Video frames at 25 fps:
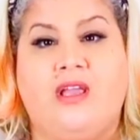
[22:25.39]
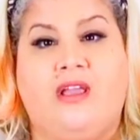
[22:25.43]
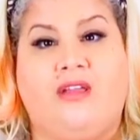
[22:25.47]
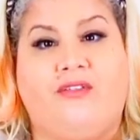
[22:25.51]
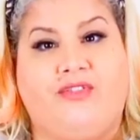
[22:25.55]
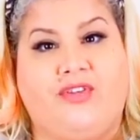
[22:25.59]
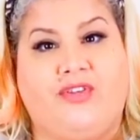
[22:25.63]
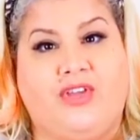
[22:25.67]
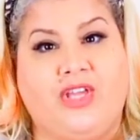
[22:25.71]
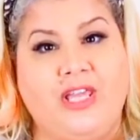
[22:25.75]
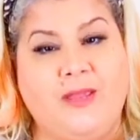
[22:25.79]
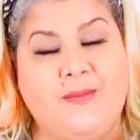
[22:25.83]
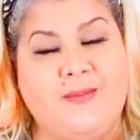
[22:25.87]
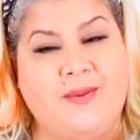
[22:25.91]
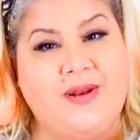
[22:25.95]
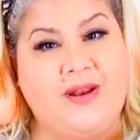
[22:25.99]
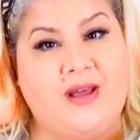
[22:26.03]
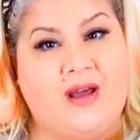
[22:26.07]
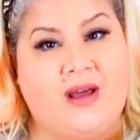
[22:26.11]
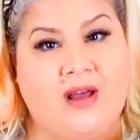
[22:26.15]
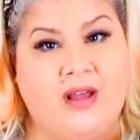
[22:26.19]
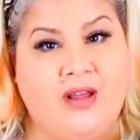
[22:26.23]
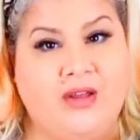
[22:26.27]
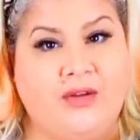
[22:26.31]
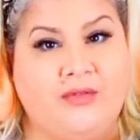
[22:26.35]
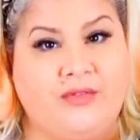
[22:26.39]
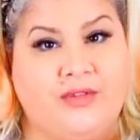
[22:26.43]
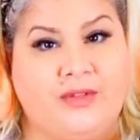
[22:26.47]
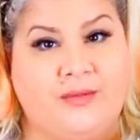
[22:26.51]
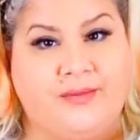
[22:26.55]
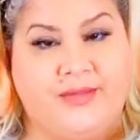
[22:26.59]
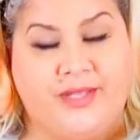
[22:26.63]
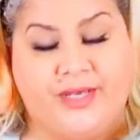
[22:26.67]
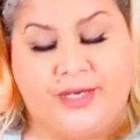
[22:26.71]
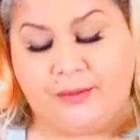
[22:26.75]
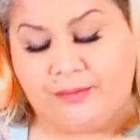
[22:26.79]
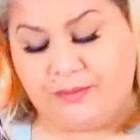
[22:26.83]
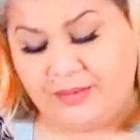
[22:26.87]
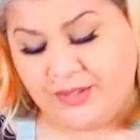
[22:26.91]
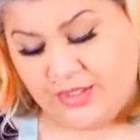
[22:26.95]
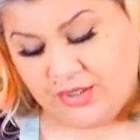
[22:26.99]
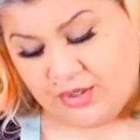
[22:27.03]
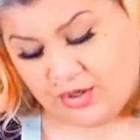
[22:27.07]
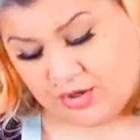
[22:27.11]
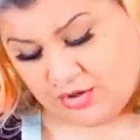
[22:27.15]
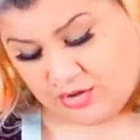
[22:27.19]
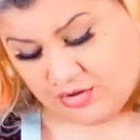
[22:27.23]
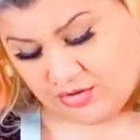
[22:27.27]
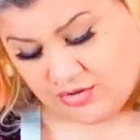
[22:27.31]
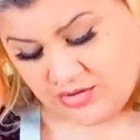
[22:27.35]
If you keep an eye on them though,
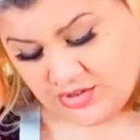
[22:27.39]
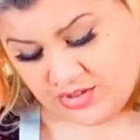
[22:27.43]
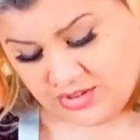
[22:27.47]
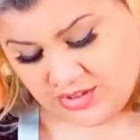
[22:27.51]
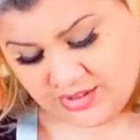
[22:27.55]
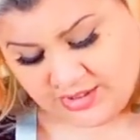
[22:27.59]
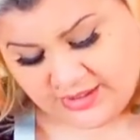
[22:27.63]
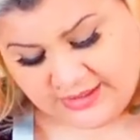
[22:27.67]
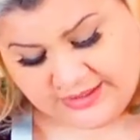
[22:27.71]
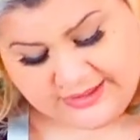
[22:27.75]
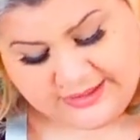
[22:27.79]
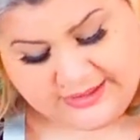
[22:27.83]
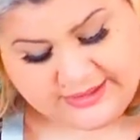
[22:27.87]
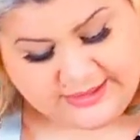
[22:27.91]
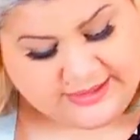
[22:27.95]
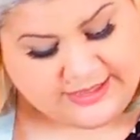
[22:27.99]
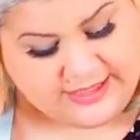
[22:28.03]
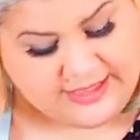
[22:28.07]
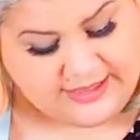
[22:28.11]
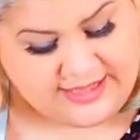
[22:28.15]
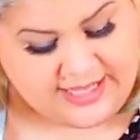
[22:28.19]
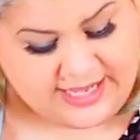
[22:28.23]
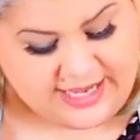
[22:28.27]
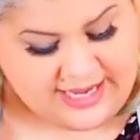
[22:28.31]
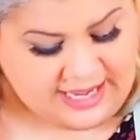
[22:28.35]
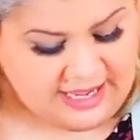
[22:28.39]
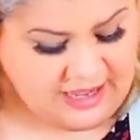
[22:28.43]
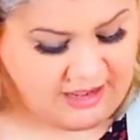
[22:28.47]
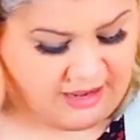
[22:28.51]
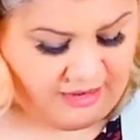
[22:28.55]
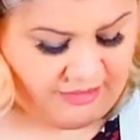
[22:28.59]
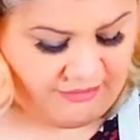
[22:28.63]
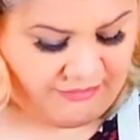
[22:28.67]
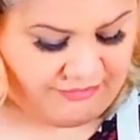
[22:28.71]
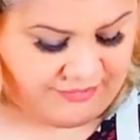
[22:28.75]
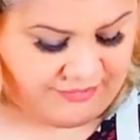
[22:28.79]
because they have